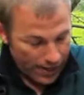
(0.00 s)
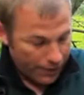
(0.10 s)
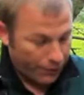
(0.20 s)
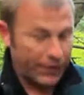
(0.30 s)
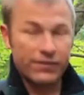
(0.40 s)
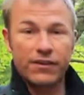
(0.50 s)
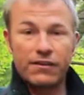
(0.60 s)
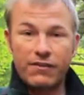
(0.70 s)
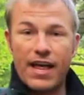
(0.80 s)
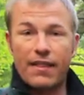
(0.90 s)
The reason
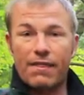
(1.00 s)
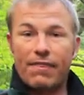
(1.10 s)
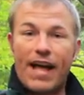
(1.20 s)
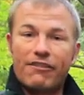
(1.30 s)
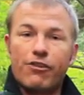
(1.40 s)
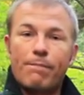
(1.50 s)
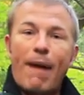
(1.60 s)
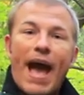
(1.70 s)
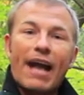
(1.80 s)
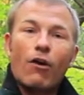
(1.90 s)
is that that's your
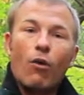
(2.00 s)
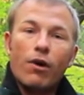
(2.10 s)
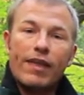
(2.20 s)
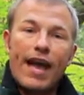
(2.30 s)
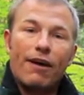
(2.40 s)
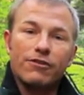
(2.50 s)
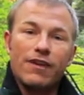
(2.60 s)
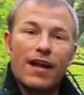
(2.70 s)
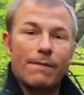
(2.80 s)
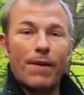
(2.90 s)
back or the
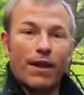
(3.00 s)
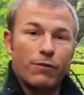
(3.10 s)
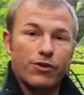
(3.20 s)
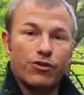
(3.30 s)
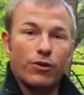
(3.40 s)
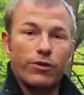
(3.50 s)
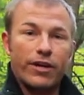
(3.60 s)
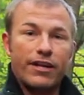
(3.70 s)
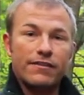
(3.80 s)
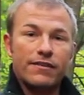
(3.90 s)
outside, depending on which shoulder it
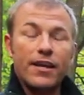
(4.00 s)
is.